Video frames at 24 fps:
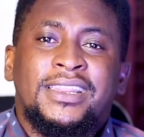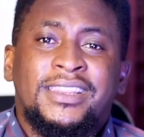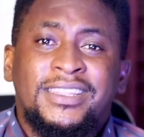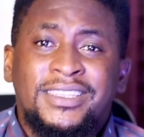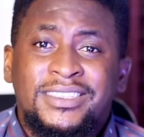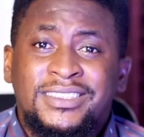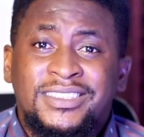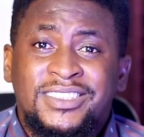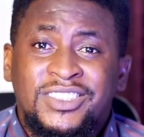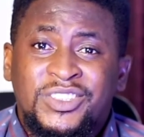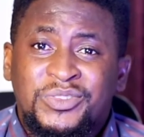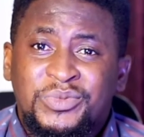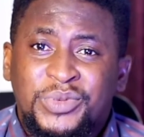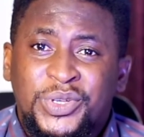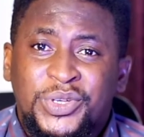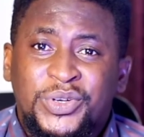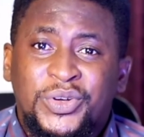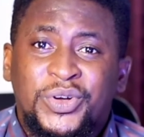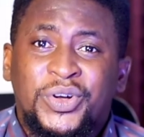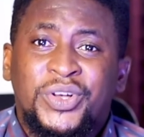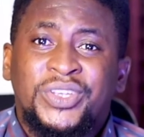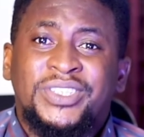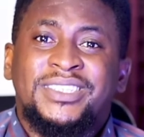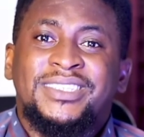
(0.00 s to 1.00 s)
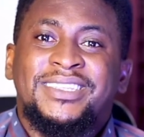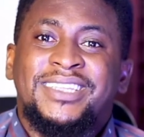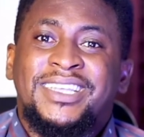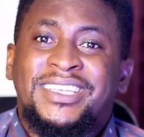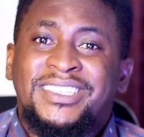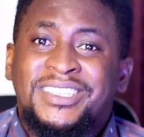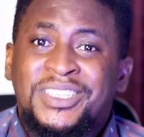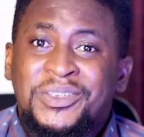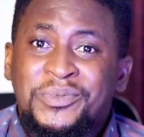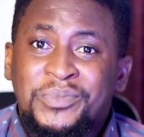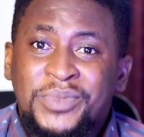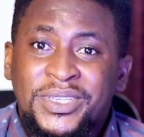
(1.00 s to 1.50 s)
This is because
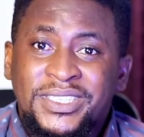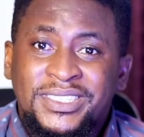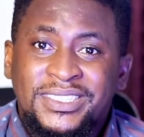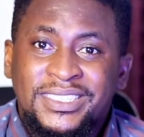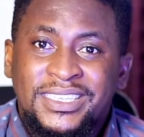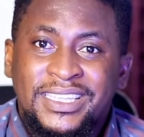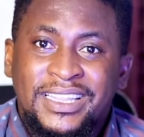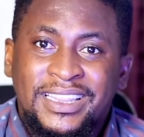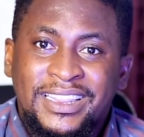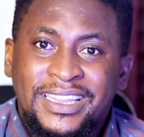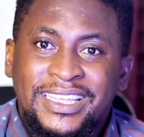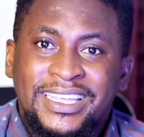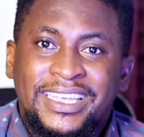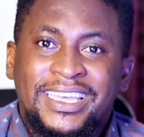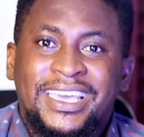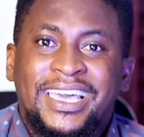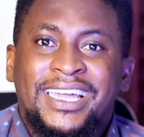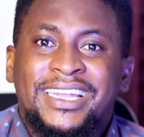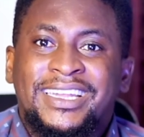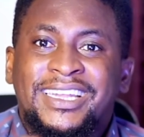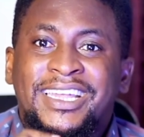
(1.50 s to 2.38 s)
there's a missing link,